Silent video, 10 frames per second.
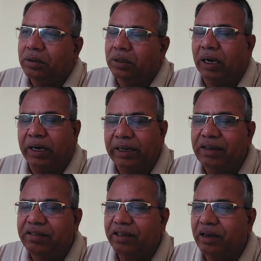The
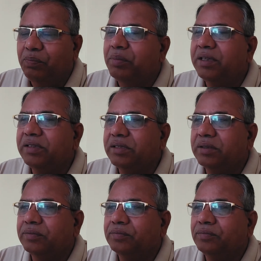real self means
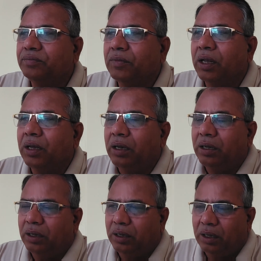
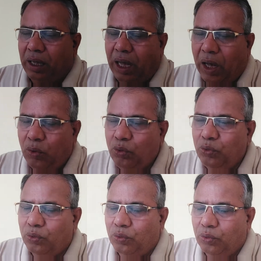
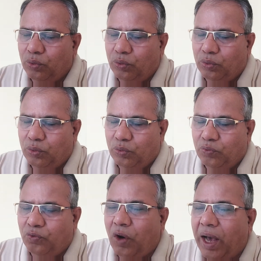how
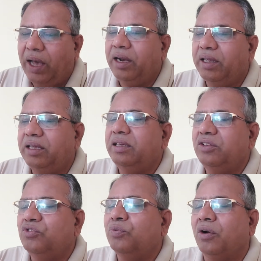far he
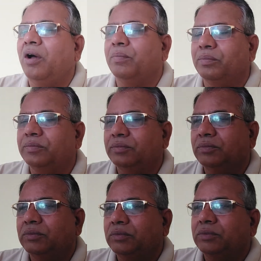is from
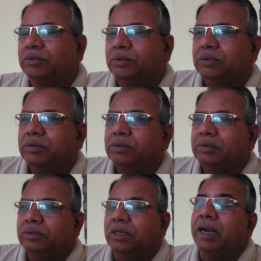
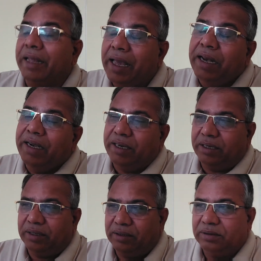the
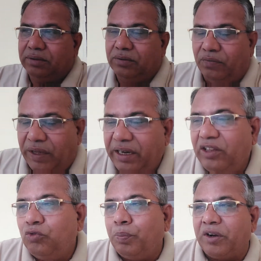reality when
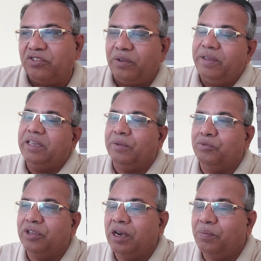he is perceiving
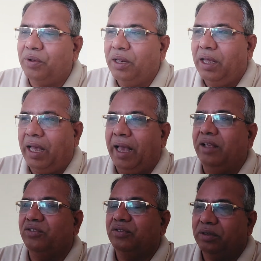himself
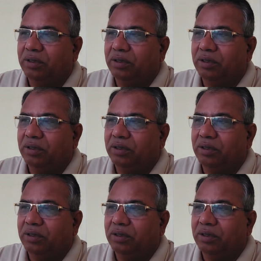as